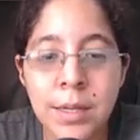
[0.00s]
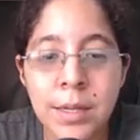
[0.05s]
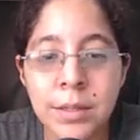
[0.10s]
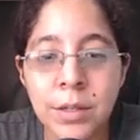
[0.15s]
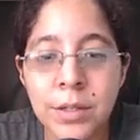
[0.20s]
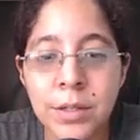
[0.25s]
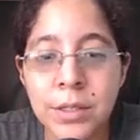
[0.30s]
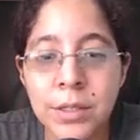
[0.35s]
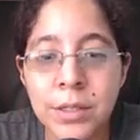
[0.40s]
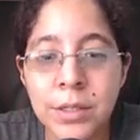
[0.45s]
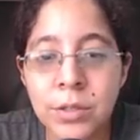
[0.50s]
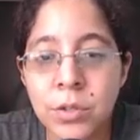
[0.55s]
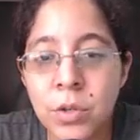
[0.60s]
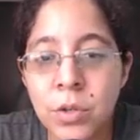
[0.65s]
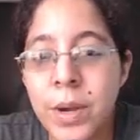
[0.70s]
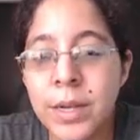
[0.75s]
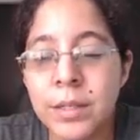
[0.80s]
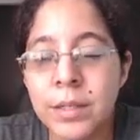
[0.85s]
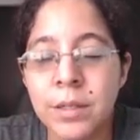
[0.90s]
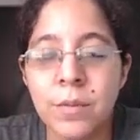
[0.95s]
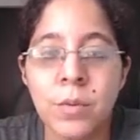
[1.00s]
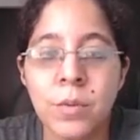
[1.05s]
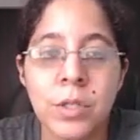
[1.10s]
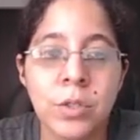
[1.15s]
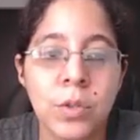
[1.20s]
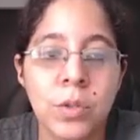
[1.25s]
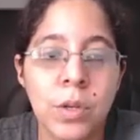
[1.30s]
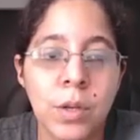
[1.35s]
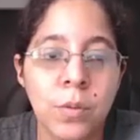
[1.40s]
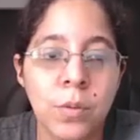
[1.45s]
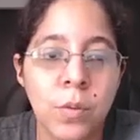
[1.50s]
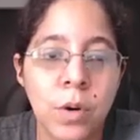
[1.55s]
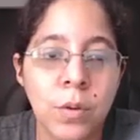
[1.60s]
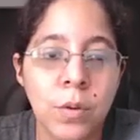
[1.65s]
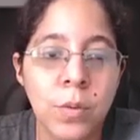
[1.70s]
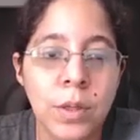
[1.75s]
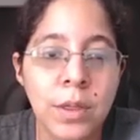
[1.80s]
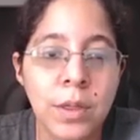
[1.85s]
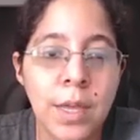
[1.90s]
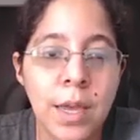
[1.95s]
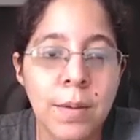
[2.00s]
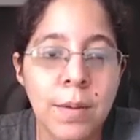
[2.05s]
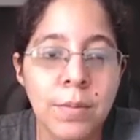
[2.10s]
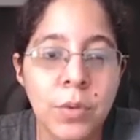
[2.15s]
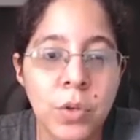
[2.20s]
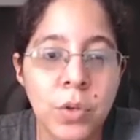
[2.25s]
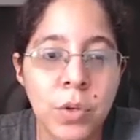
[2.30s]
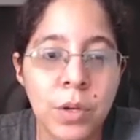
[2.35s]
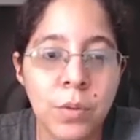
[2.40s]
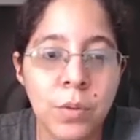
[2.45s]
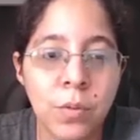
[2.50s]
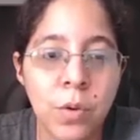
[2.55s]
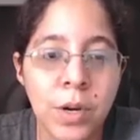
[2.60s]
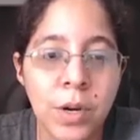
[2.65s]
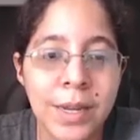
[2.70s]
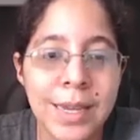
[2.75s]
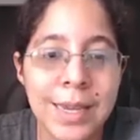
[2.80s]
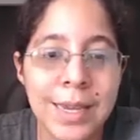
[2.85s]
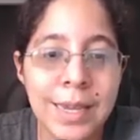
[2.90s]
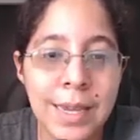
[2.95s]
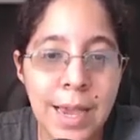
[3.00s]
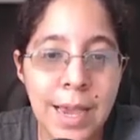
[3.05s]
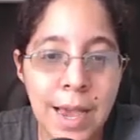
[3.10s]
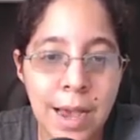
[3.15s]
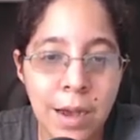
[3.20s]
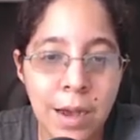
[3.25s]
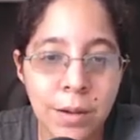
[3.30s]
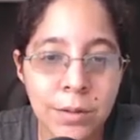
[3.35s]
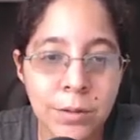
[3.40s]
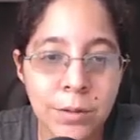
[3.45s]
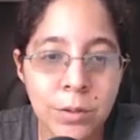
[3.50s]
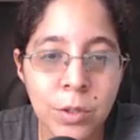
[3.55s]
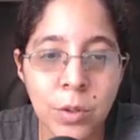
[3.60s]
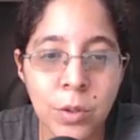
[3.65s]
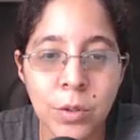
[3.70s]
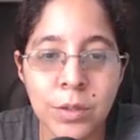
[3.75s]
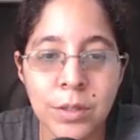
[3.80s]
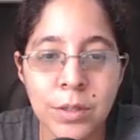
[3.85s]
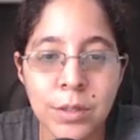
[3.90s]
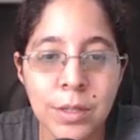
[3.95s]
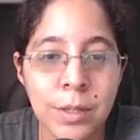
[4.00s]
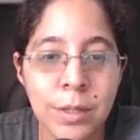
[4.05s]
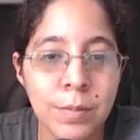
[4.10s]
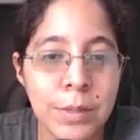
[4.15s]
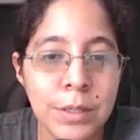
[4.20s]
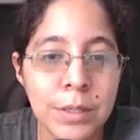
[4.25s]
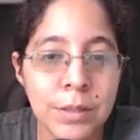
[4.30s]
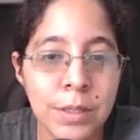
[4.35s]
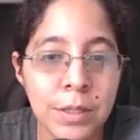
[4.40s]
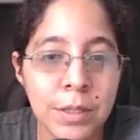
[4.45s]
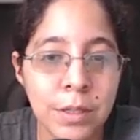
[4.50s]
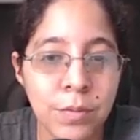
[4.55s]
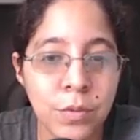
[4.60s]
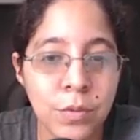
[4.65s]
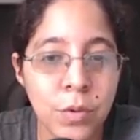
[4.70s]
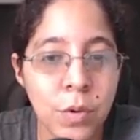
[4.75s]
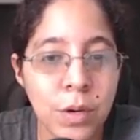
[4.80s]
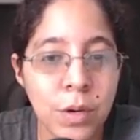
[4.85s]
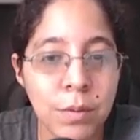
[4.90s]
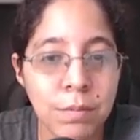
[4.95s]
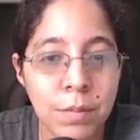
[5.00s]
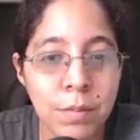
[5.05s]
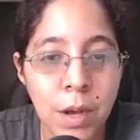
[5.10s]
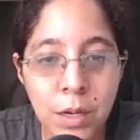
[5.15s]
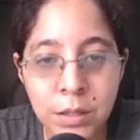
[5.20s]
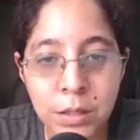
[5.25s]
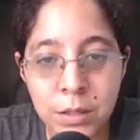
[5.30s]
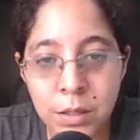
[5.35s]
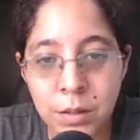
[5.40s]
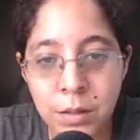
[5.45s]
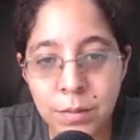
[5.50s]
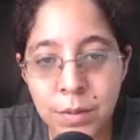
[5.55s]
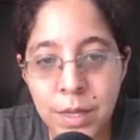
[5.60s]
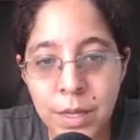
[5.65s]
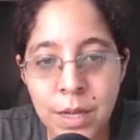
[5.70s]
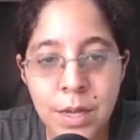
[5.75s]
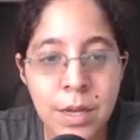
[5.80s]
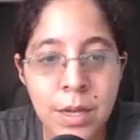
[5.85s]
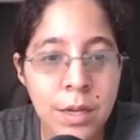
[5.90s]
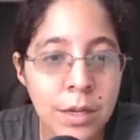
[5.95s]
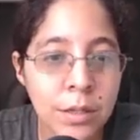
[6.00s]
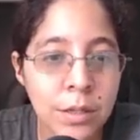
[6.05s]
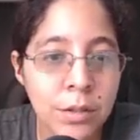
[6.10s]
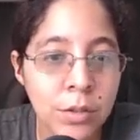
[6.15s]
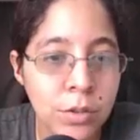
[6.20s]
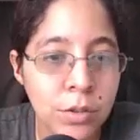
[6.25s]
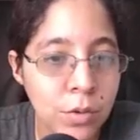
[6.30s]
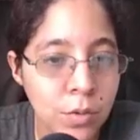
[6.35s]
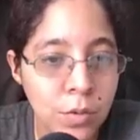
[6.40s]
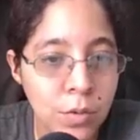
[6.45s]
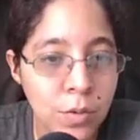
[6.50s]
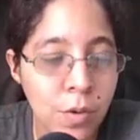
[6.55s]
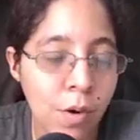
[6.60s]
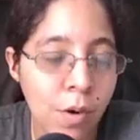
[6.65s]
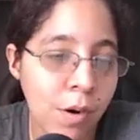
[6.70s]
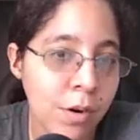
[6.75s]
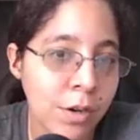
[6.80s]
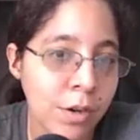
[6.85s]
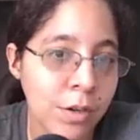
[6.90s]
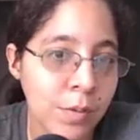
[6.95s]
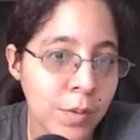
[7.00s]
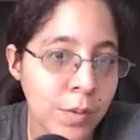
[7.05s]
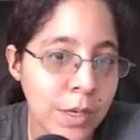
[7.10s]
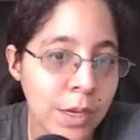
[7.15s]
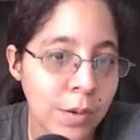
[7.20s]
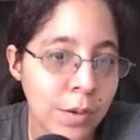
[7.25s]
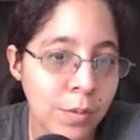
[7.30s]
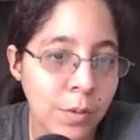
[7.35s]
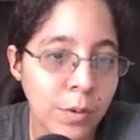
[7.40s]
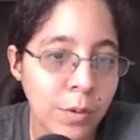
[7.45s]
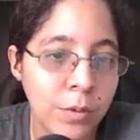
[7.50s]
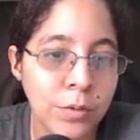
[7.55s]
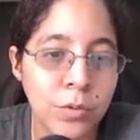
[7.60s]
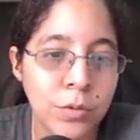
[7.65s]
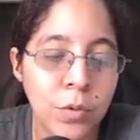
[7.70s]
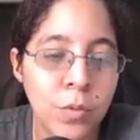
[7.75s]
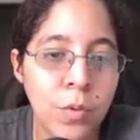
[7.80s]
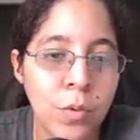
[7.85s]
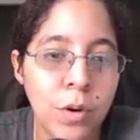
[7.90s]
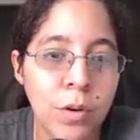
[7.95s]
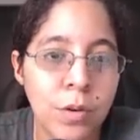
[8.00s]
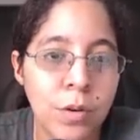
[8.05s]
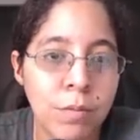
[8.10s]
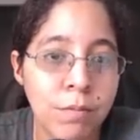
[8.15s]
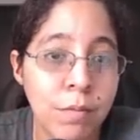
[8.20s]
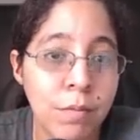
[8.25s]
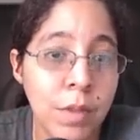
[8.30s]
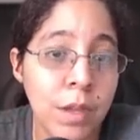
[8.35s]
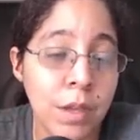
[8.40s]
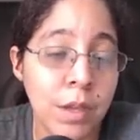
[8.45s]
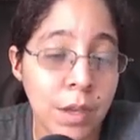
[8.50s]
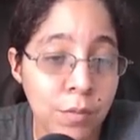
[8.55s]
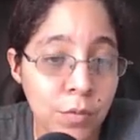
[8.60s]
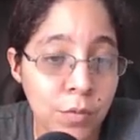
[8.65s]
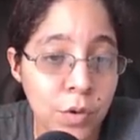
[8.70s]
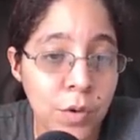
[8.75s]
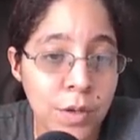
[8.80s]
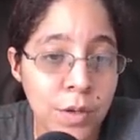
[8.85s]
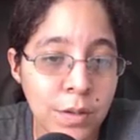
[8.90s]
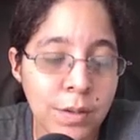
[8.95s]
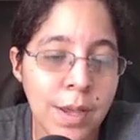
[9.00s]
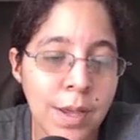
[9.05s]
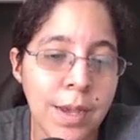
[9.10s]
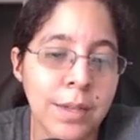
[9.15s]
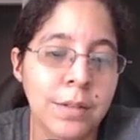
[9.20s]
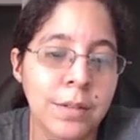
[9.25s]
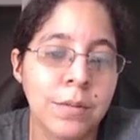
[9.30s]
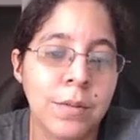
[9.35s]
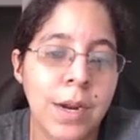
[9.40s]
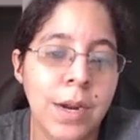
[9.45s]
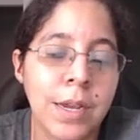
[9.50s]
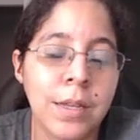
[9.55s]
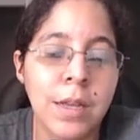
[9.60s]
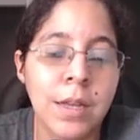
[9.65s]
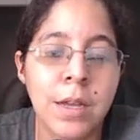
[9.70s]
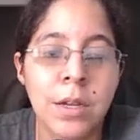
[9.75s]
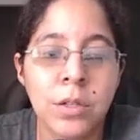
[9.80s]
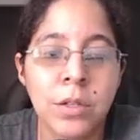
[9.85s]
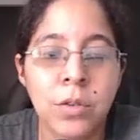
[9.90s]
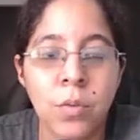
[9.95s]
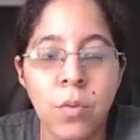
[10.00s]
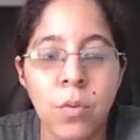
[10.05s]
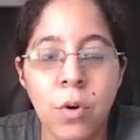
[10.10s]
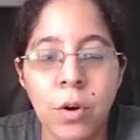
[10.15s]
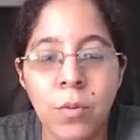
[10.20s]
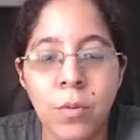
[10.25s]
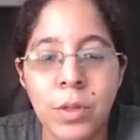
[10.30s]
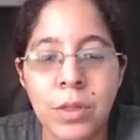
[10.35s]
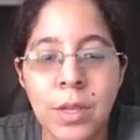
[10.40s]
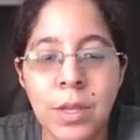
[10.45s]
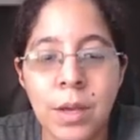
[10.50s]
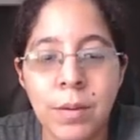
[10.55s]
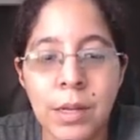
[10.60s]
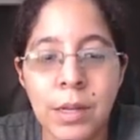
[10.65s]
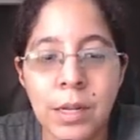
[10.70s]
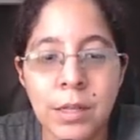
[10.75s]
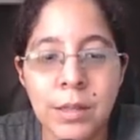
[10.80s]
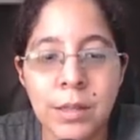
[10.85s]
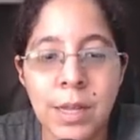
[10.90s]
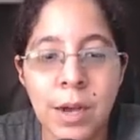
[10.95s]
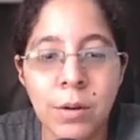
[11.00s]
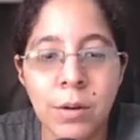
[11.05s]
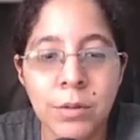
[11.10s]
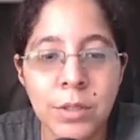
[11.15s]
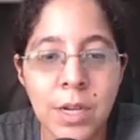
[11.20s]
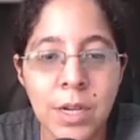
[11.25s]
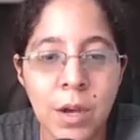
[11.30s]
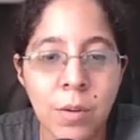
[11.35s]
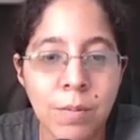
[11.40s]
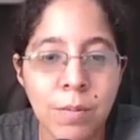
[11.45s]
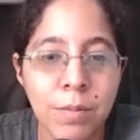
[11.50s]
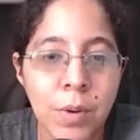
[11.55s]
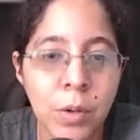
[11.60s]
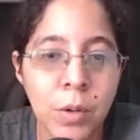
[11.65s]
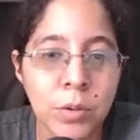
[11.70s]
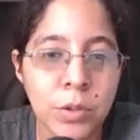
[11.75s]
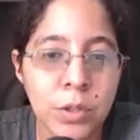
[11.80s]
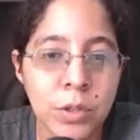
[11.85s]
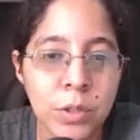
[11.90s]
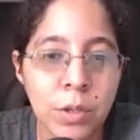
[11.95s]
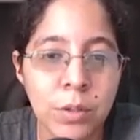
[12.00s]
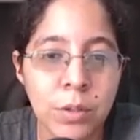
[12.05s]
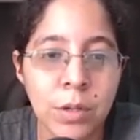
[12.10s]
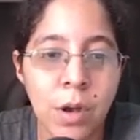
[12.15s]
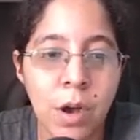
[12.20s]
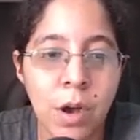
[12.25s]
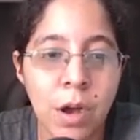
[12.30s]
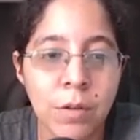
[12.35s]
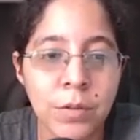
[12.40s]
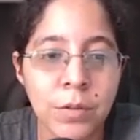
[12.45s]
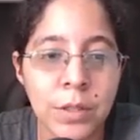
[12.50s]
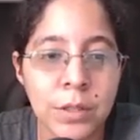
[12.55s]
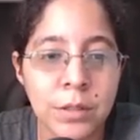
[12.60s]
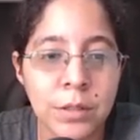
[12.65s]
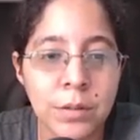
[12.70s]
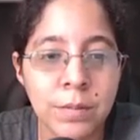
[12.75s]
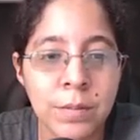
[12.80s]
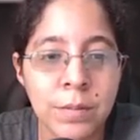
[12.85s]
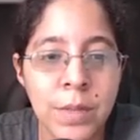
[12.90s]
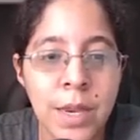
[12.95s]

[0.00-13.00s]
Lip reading: There is 2 ways in which you can work with them. You can work in-house. So that means that if you're in Boston, you are going to be able to work, if you decide, right, to work with them in the downtown Boston office.